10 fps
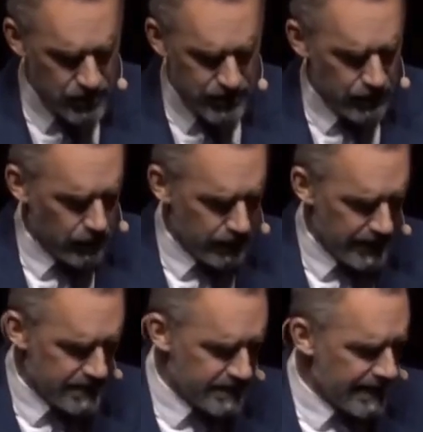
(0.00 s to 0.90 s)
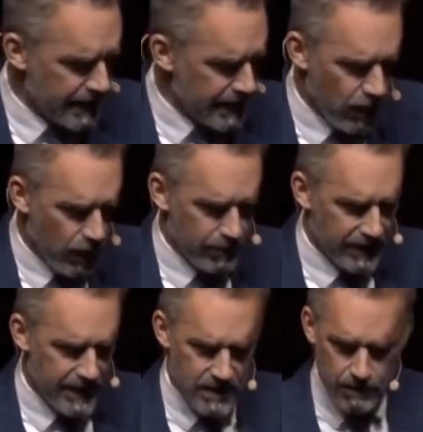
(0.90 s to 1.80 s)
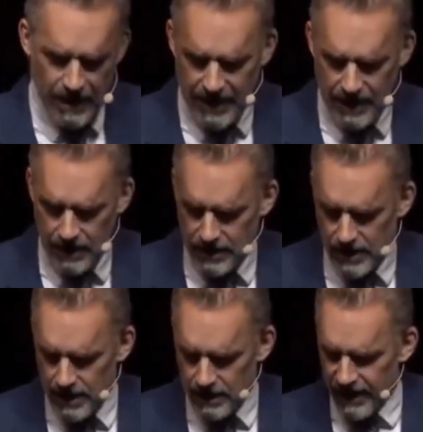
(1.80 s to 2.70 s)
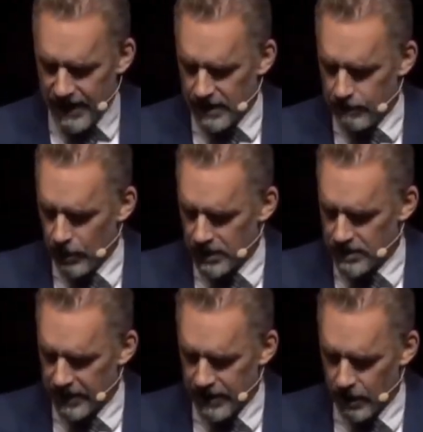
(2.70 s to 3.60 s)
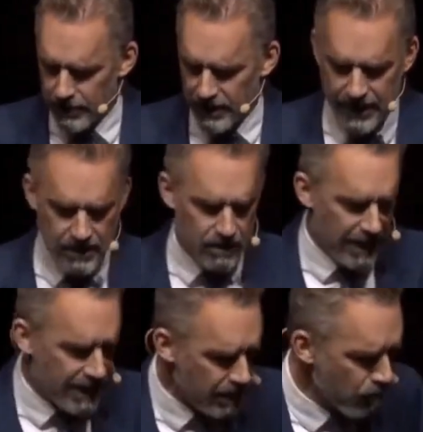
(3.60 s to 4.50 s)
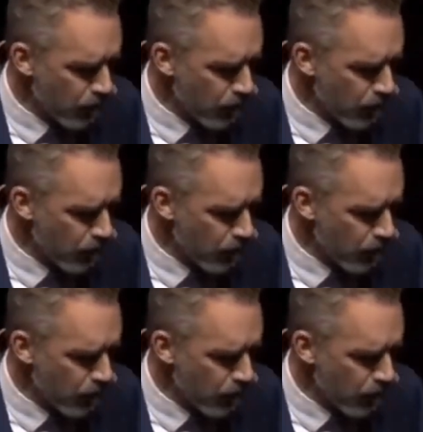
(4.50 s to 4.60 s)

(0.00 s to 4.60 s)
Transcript: that are insanely complicated to make, in fact, impossibly complicated to make.